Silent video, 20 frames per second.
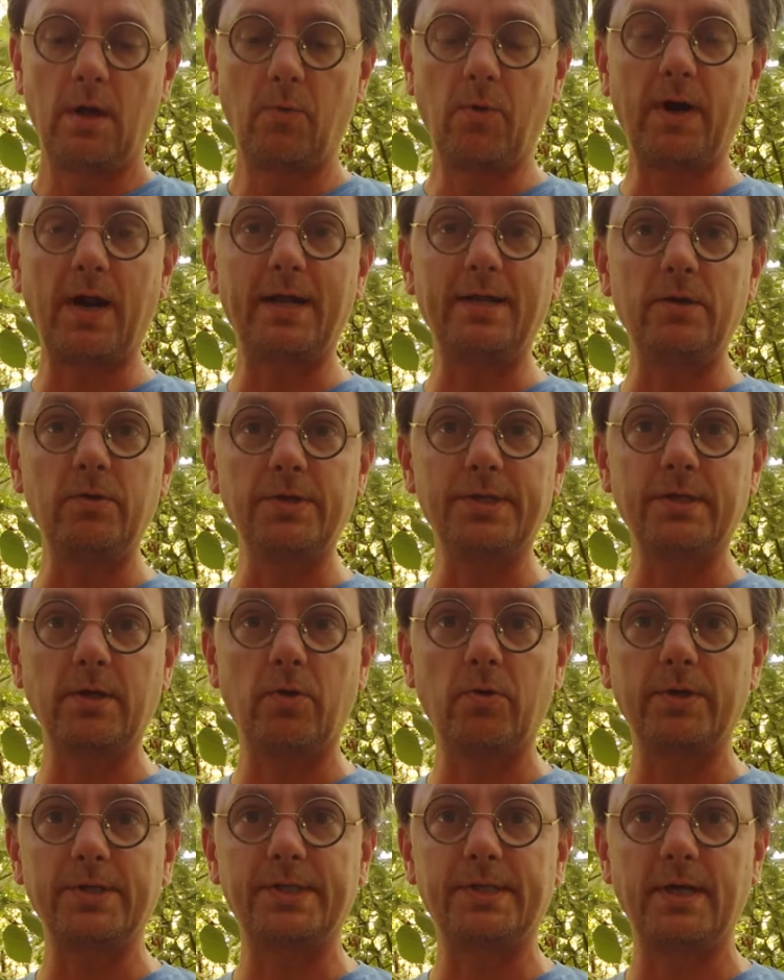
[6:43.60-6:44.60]
What I used to
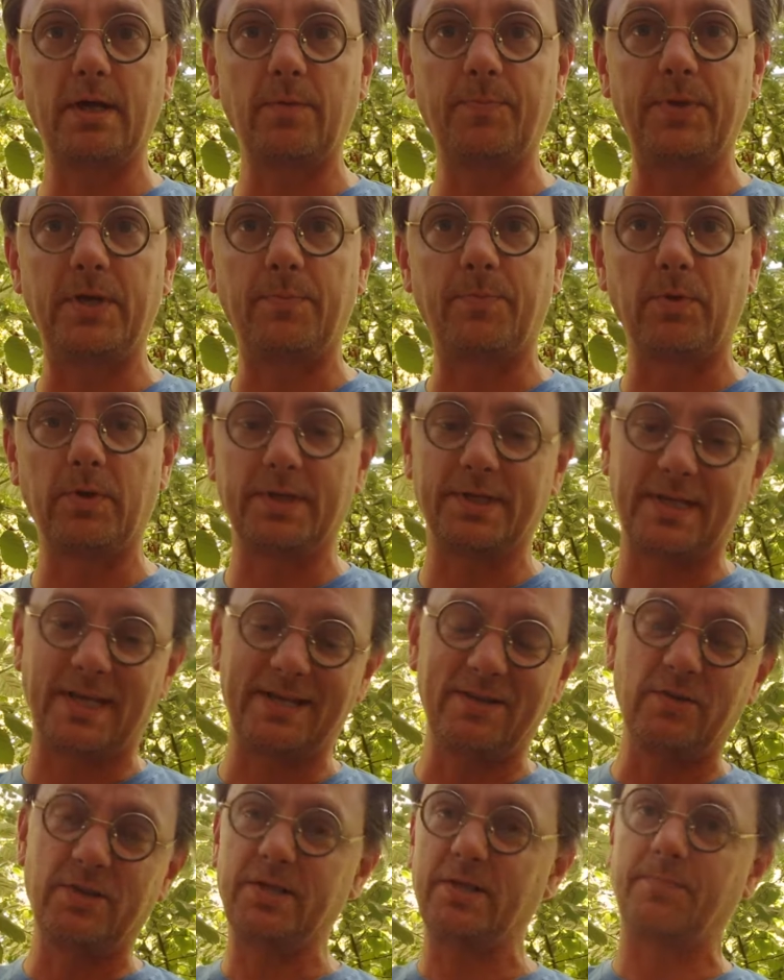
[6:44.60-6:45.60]
always tell people is
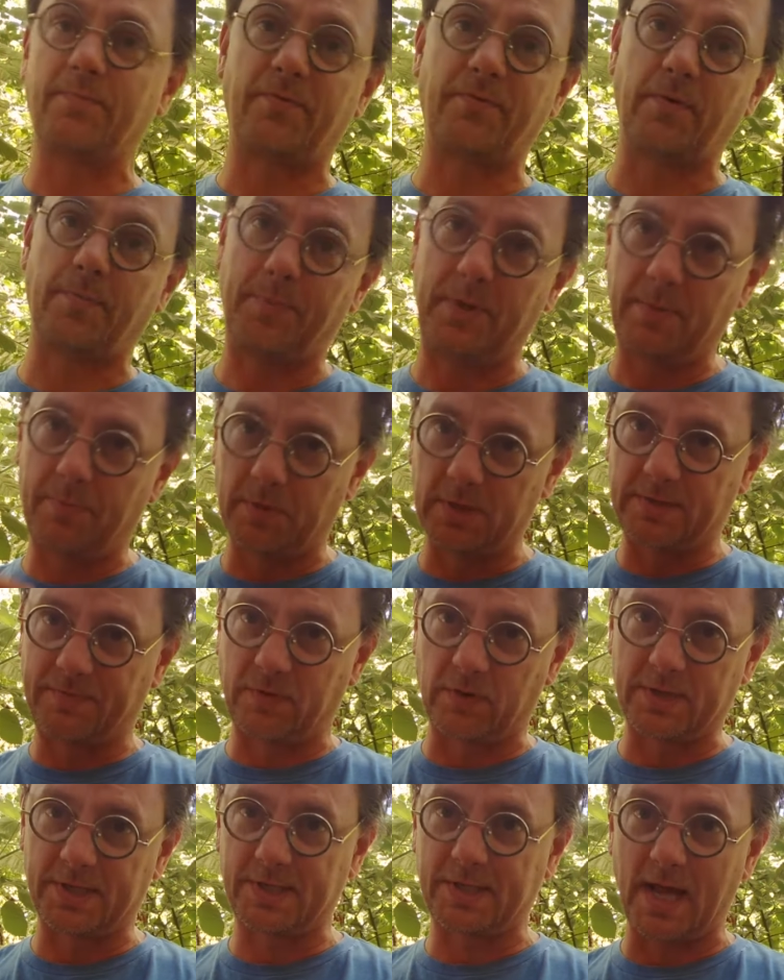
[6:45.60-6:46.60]
for people's
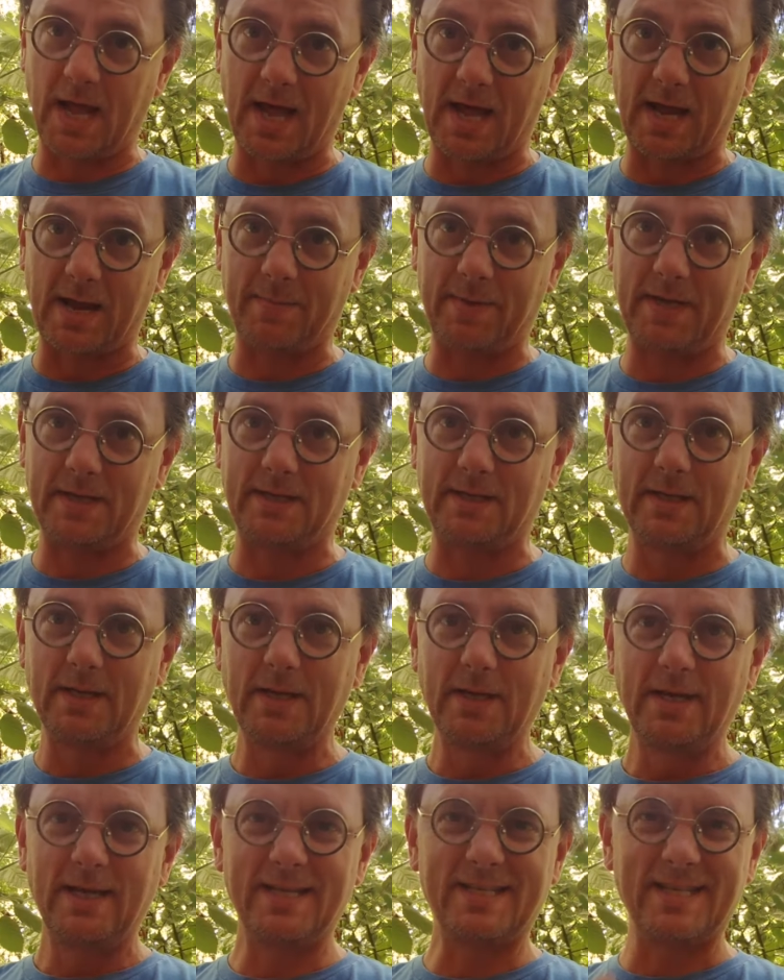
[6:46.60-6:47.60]
first time,
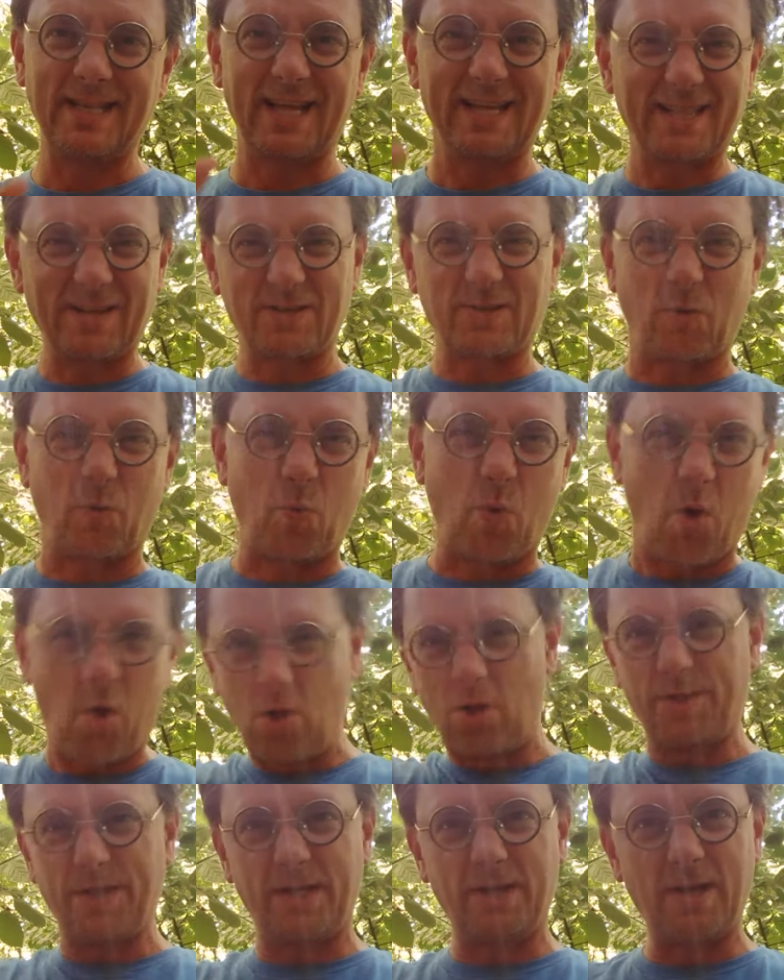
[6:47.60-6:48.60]
it's like there's a
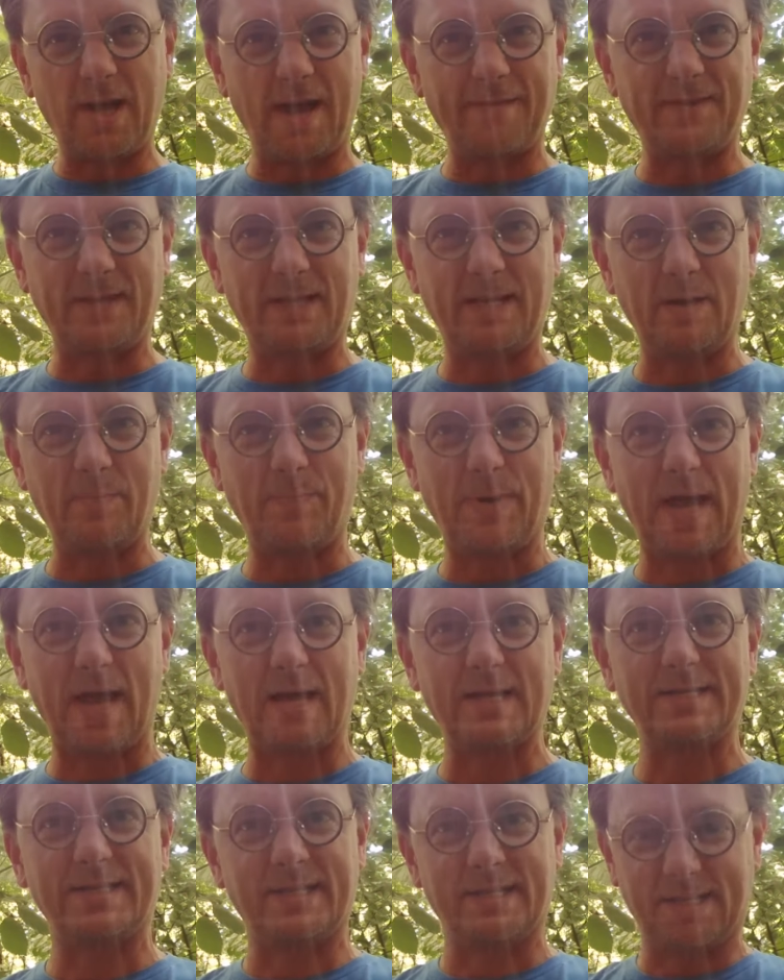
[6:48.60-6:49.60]
wall that you have to get
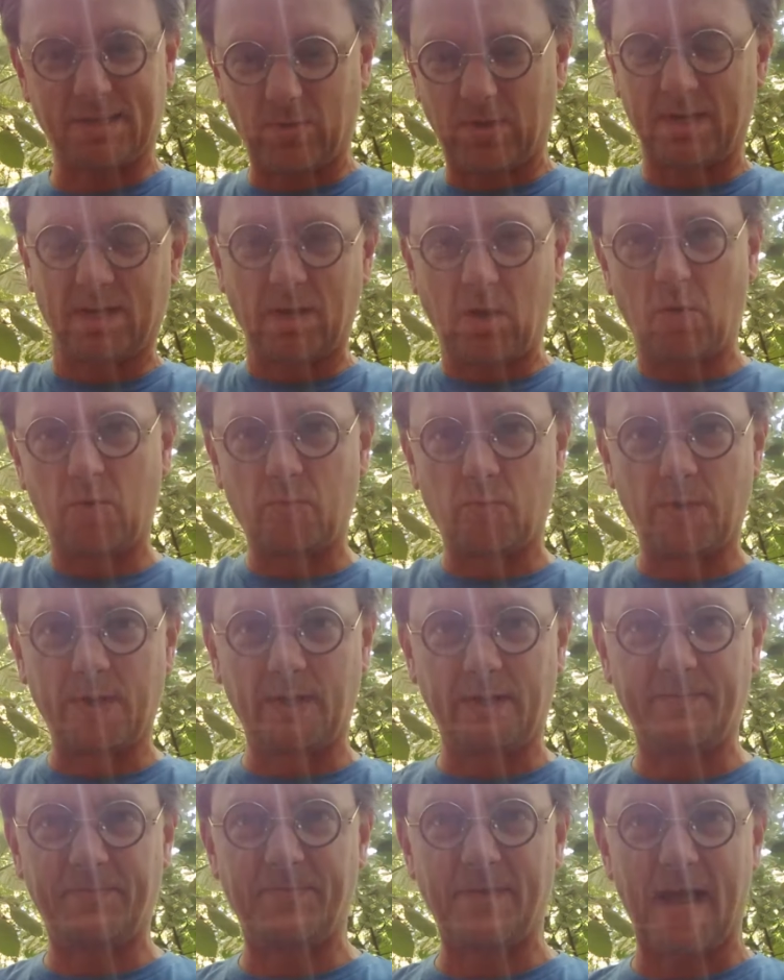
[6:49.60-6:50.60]
past, and so I'd load
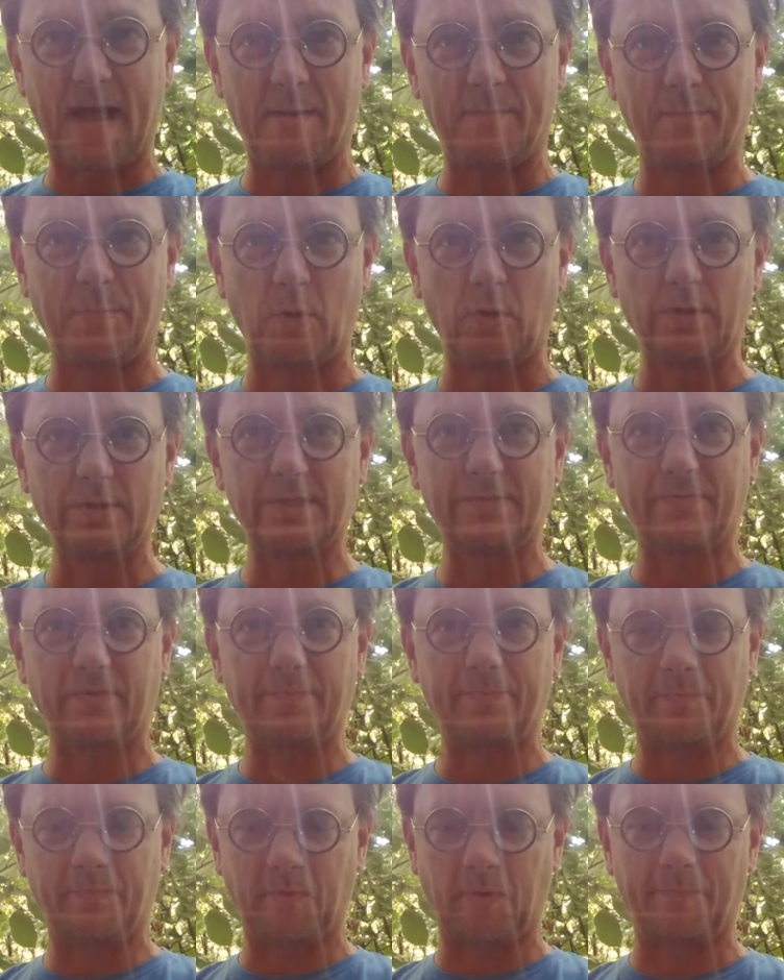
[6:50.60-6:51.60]
really fat bowls
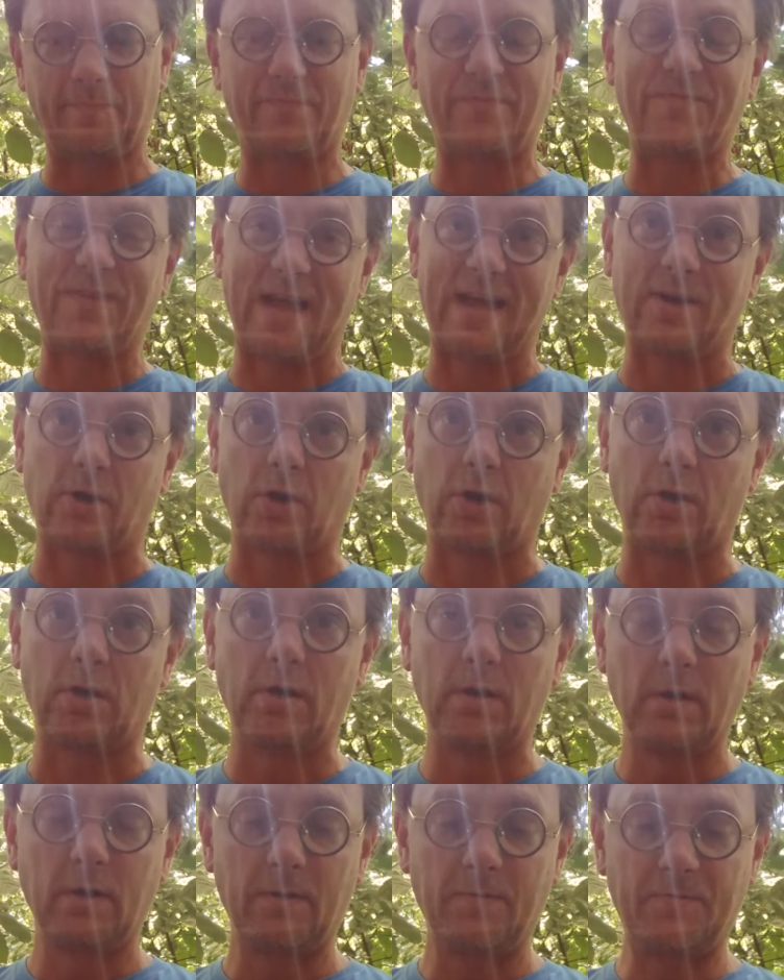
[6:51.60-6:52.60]

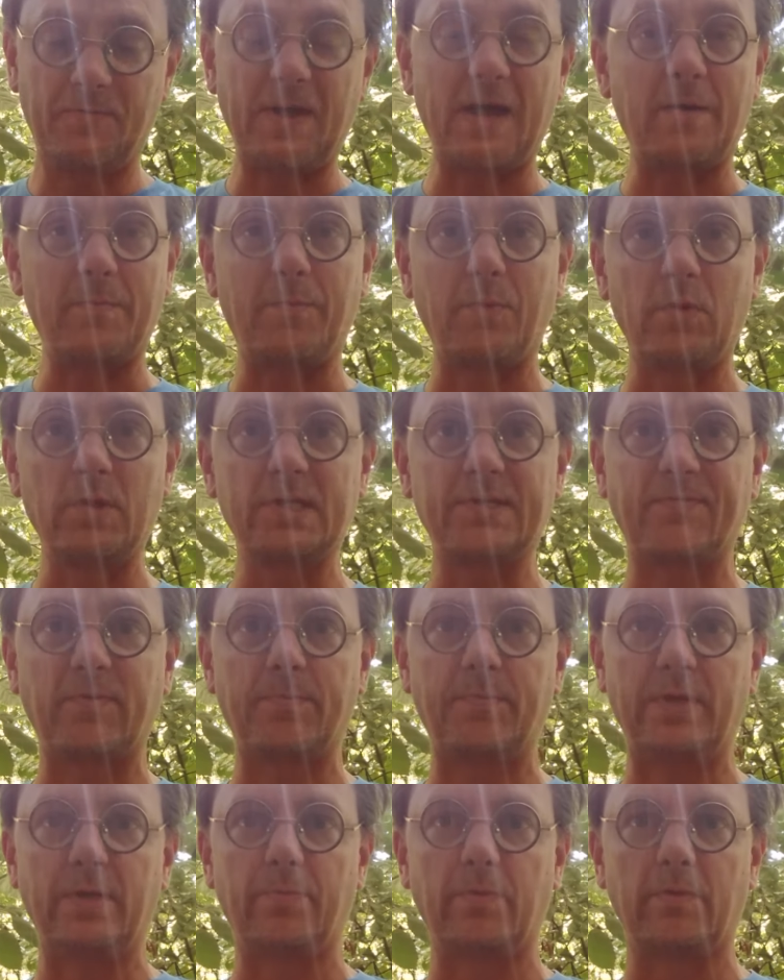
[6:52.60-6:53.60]
fat bowls for
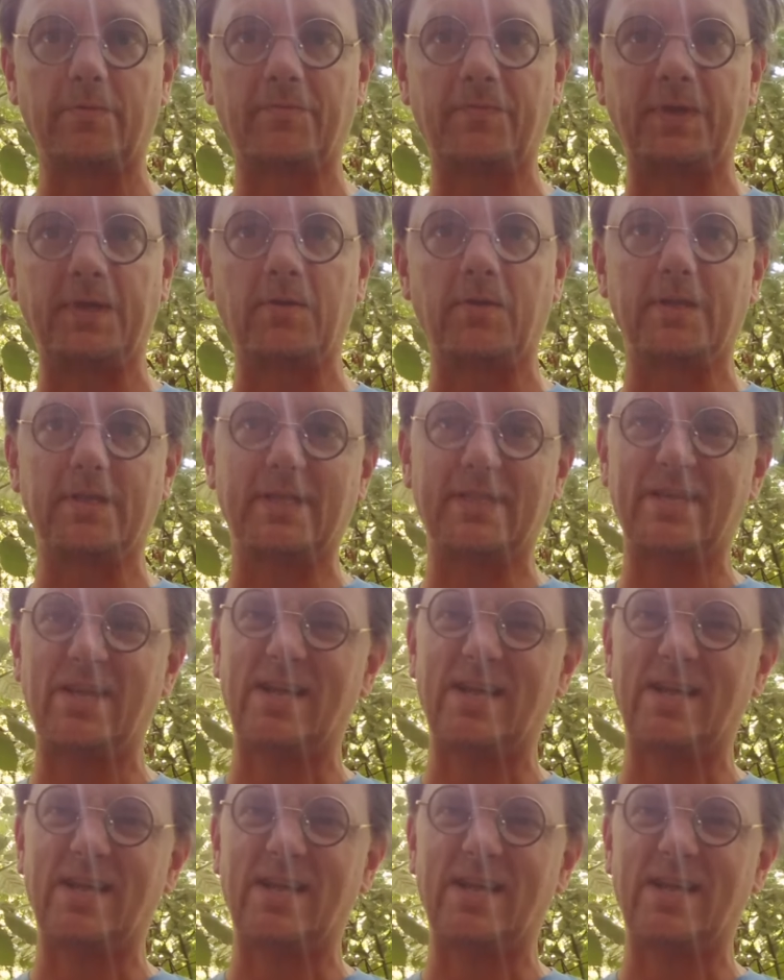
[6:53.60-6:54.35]
people, figuring that they